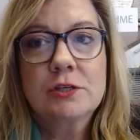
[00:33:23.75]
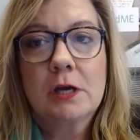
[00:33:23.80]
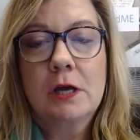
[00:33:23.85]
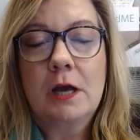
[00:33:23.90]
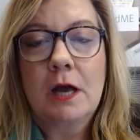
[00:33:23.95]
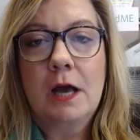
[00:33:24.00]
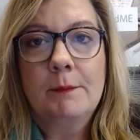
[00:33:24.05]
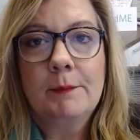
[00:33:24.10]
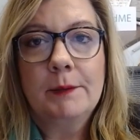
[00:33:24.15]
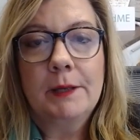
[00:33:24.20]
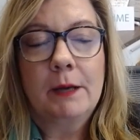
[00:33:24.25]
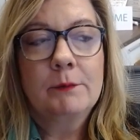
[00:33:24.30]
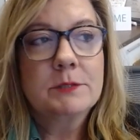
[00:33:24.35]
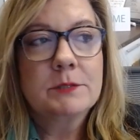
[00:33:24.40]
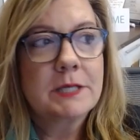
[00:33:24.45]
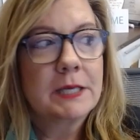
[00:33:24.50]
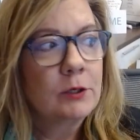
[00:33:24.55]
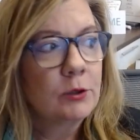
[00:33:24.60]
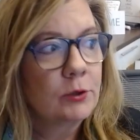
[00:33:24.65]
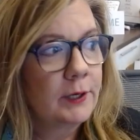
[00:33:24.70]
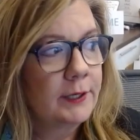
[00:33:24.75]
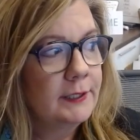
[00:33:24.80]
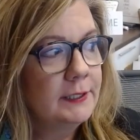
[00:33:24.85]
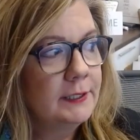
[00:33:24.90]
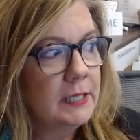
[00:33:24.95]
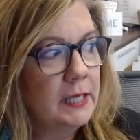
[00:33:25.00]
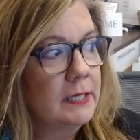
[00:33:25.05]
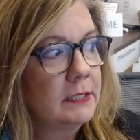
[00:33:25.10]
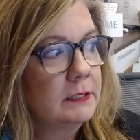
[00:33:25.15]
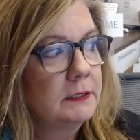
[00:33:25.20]
job, I was a
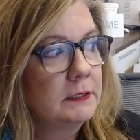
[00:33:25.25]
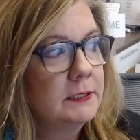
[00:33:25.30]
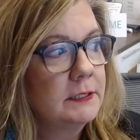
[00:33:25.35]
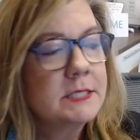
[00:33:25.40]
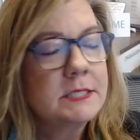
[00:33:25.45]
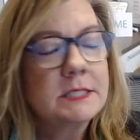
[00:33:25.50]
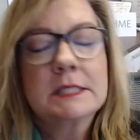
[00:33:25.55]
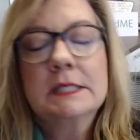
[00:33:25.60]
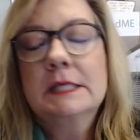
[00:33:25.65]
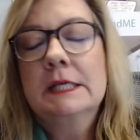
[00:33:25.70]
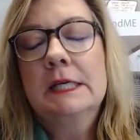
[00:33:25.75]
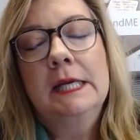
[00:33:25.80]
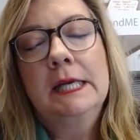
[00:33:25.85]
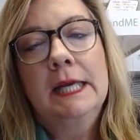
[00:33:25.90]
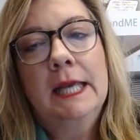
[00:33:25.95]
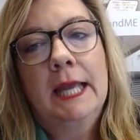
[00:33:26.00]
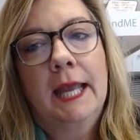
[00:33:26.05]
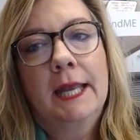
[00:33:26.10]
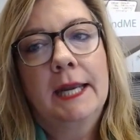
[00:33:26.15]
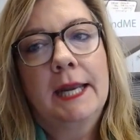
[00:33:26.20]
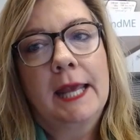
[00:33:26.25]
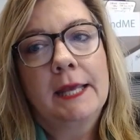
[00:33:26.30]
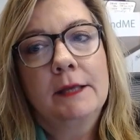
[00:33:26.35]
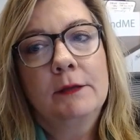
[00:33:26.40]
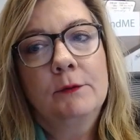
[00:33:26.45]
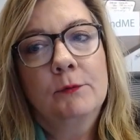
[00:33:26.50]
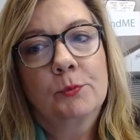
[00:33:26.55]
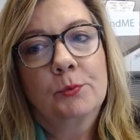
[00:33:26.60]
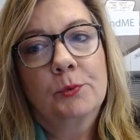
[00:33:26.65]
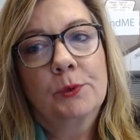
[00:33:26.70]
credit analyst in
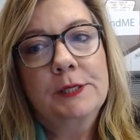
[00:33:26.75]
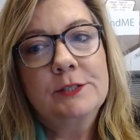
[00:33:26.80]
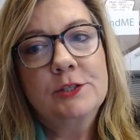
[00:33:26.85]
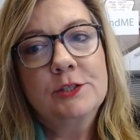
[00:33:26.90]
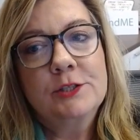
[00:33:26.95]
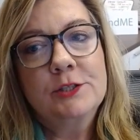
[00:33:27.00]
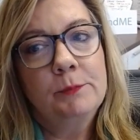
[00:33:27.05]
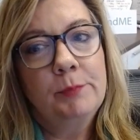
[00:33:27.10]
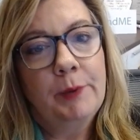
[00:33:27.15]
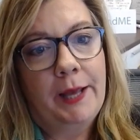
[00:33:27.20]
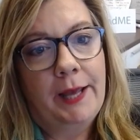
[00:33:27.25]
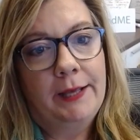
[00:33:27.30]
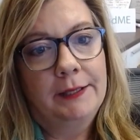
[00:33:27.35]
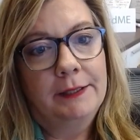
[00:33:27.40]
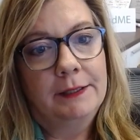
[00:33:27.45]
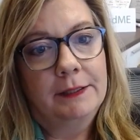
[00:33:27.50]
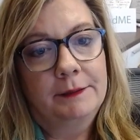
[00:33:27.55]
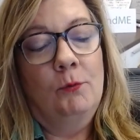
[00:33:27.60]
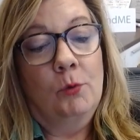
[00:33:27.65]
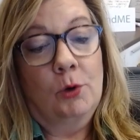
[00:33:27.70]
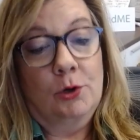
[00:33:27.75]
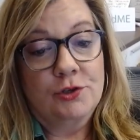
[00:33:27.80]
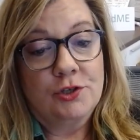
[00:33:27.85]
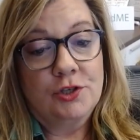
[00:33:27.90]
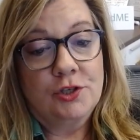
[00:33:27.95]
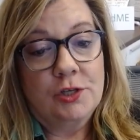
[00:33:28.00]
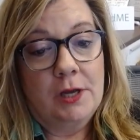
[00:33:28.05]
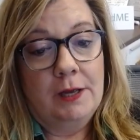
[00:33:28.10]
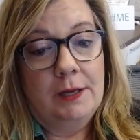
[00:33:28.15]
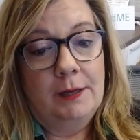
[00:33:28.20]
a regional bank.
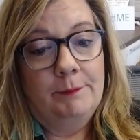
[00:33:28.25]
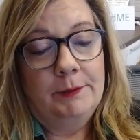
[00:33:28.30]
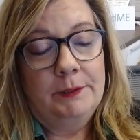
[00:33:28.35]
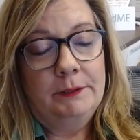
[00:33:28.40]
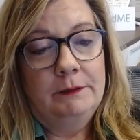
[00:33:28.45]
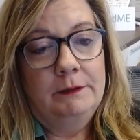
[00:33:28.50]
Worst job,